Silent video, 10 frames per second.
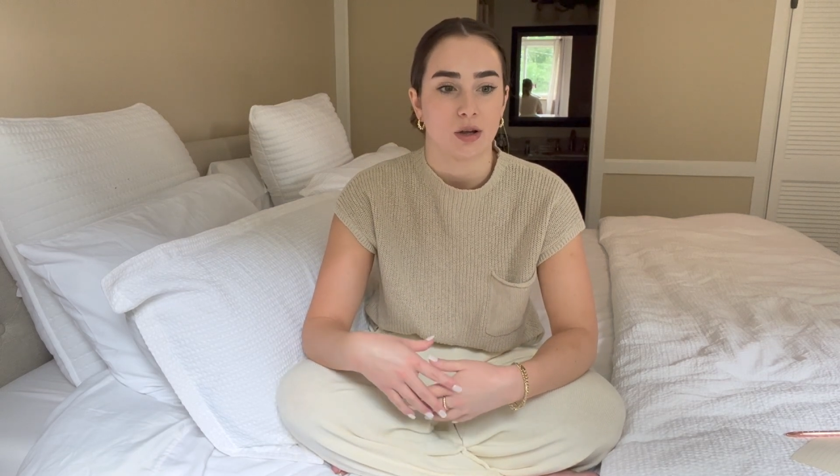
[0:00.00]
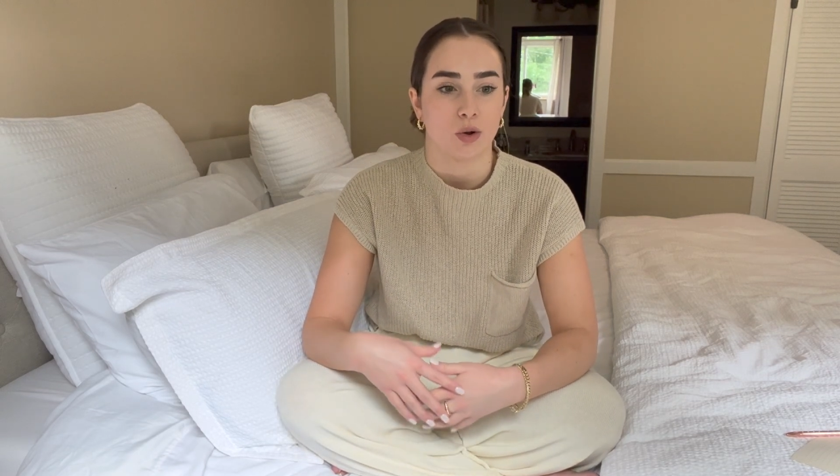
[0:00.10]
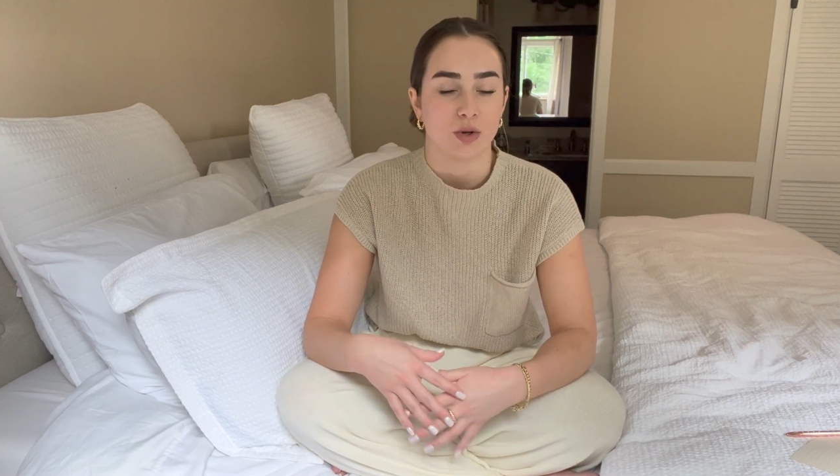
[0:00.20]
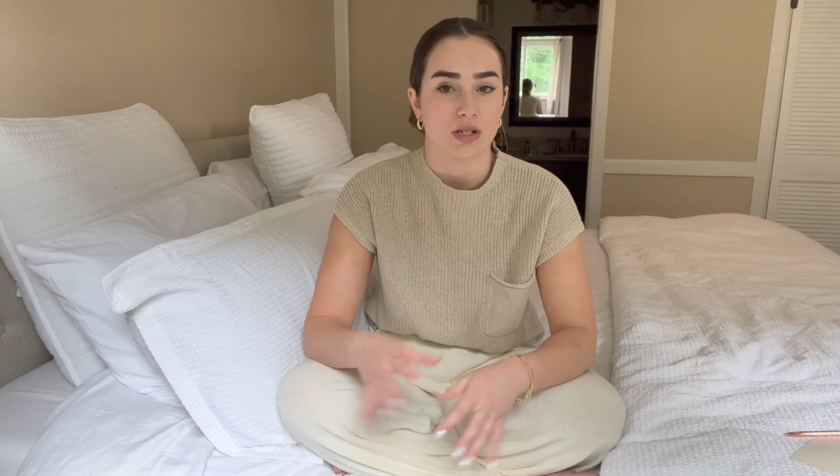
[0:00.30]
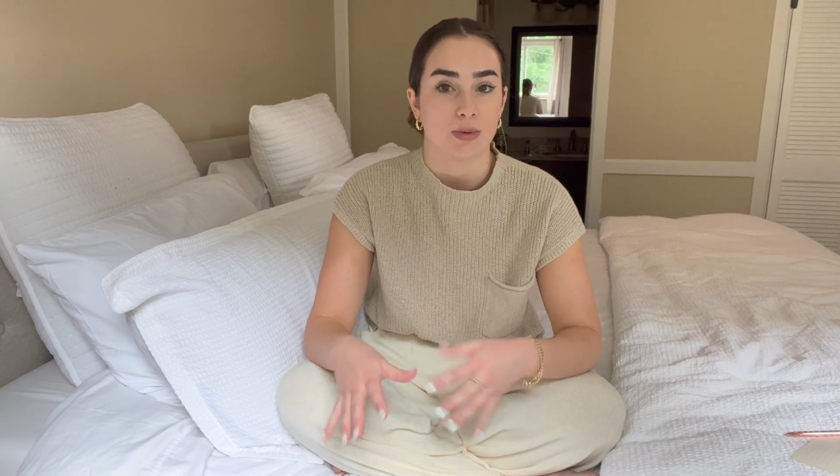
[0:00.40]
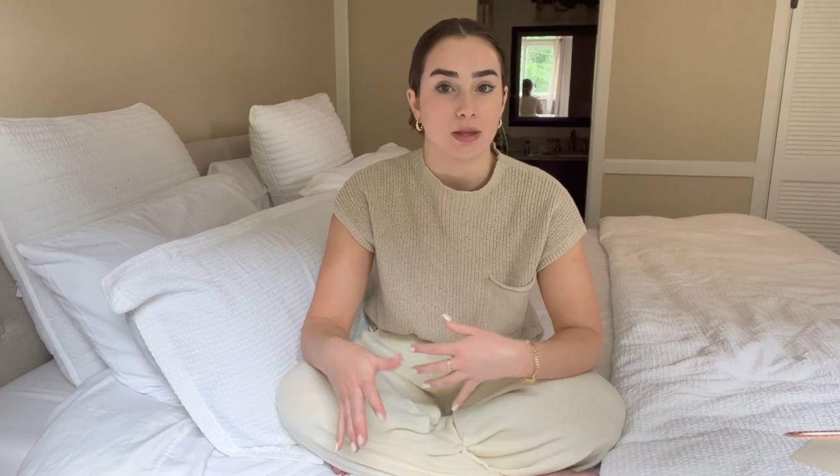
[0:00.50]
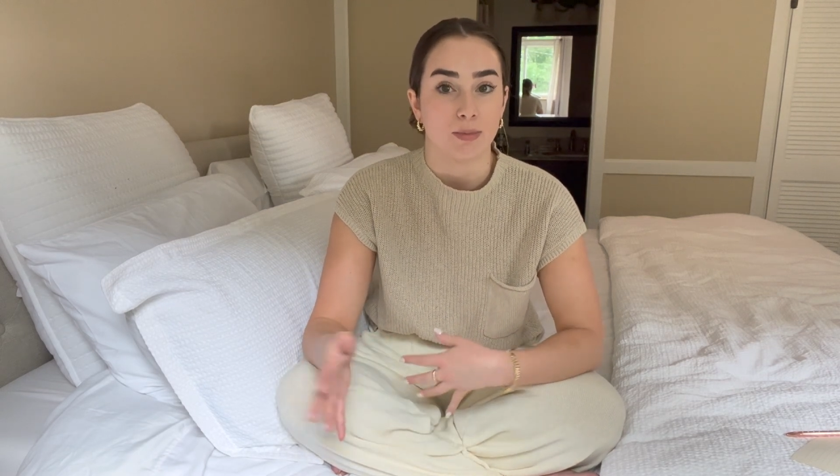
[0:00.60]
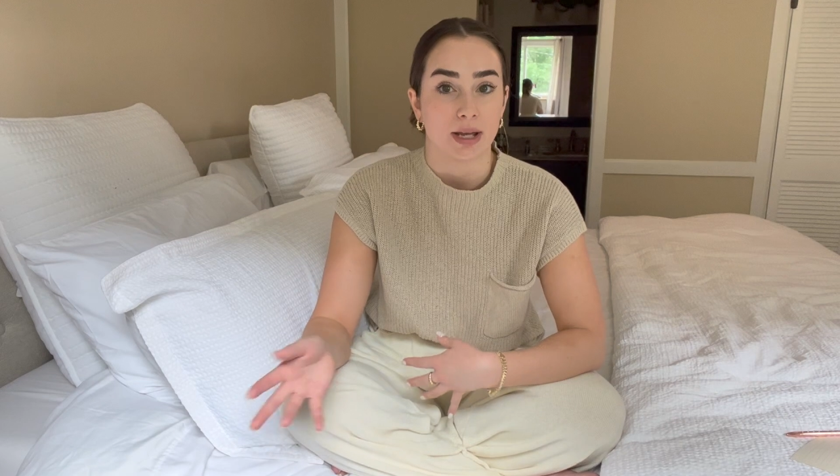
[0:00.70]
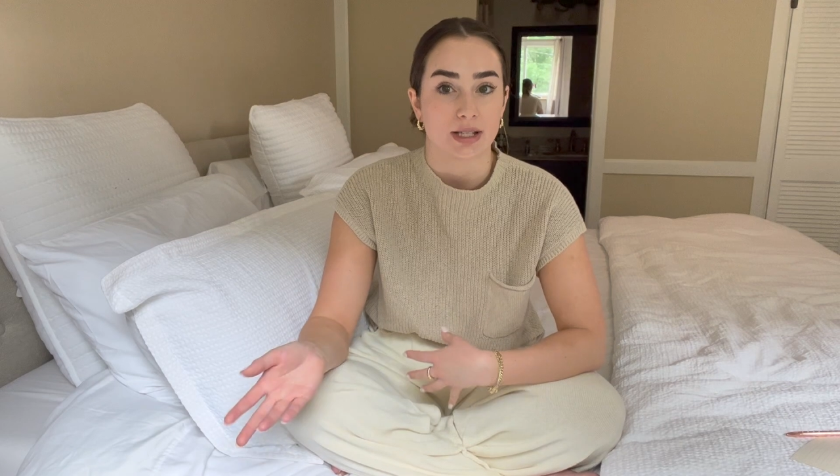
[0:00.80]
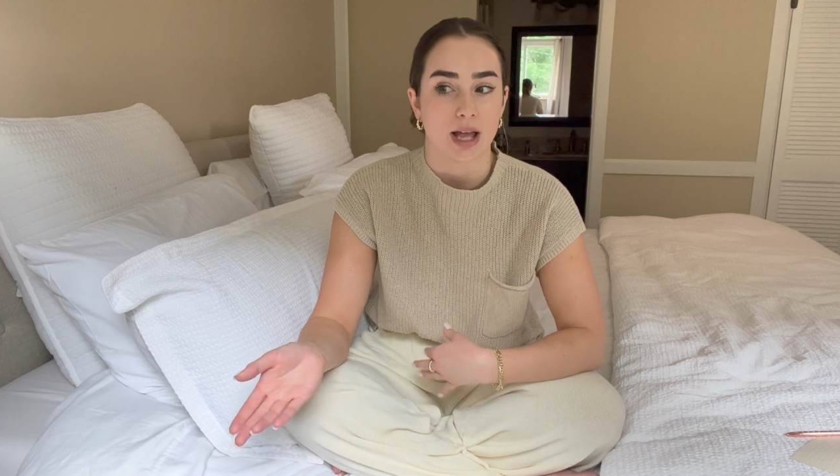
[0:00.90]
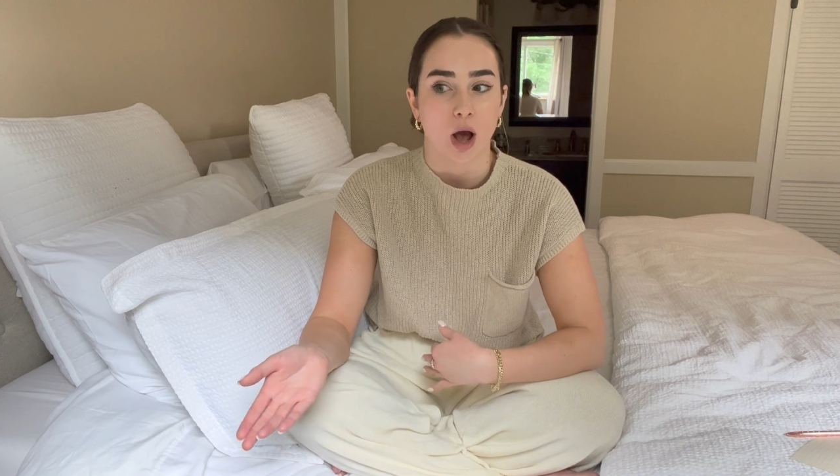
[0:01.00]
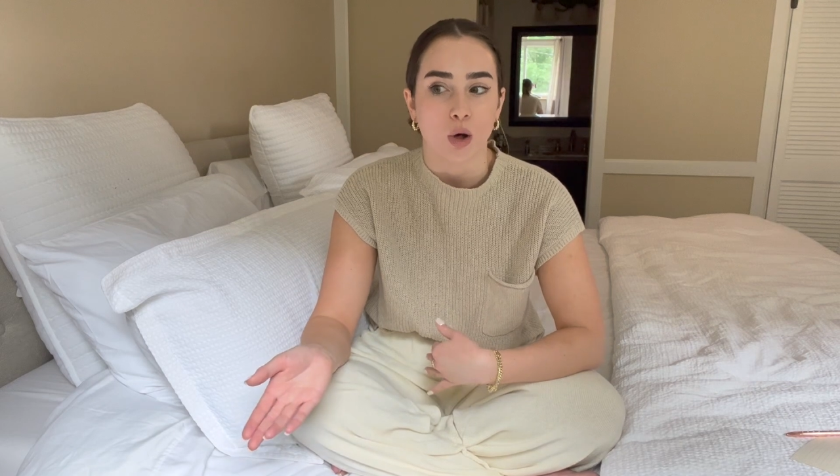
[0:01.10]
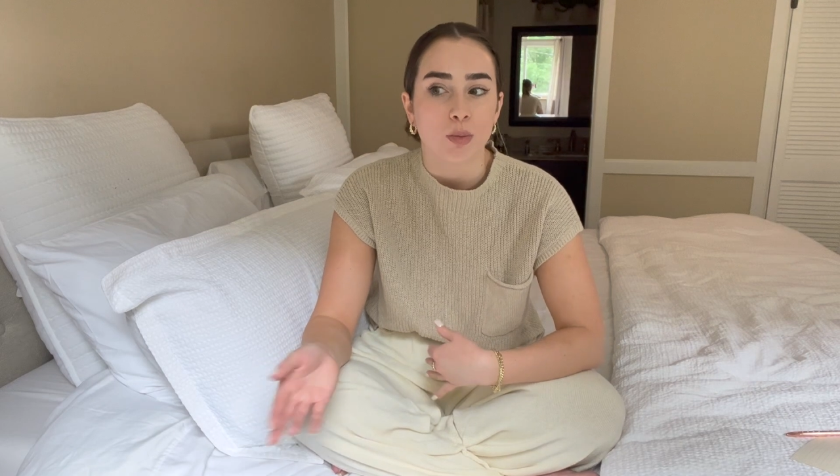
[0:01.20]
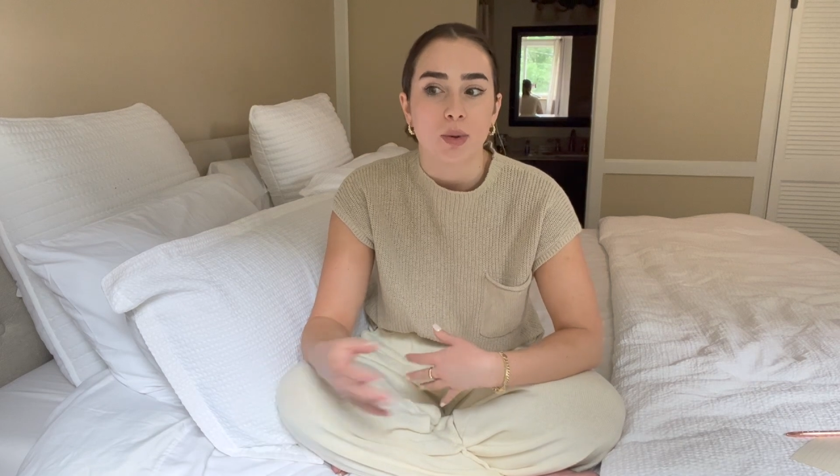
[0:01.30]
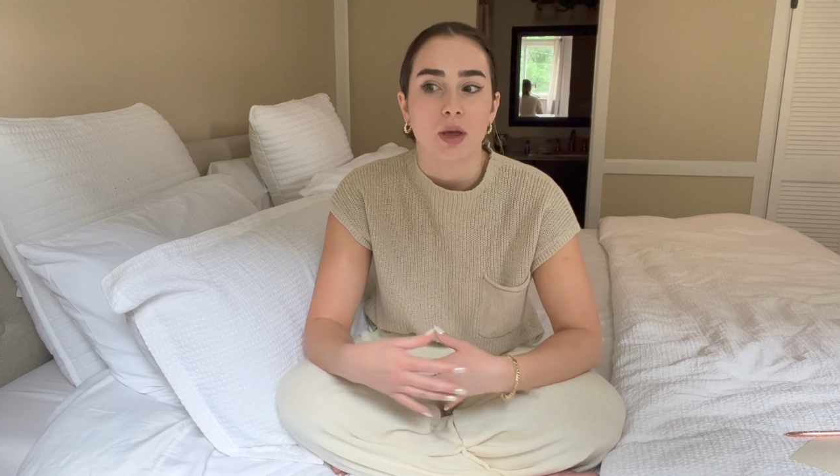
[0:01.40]
going to be the biggest
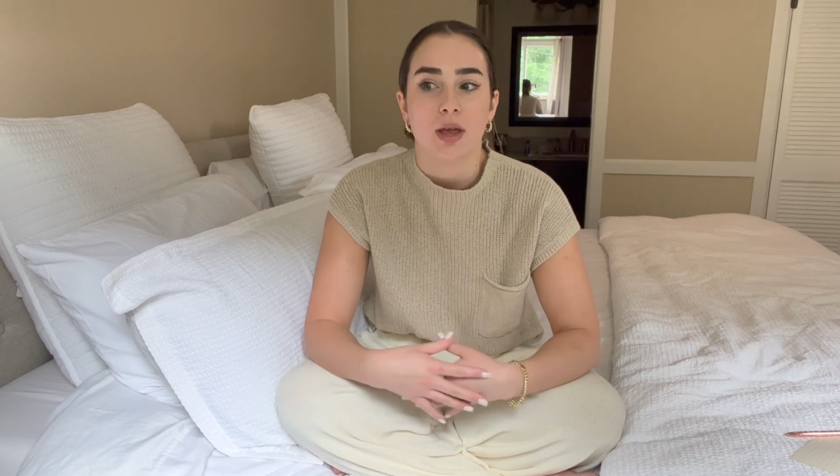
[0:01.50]
help